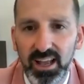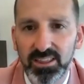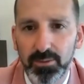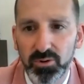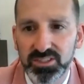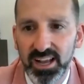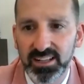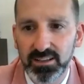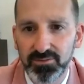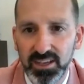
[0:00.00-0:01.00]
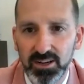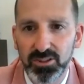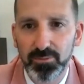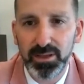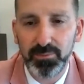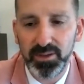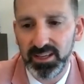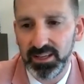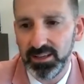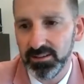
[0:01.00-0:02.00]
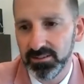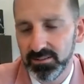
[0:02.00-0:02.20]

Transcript: and the protective gear, the PPE.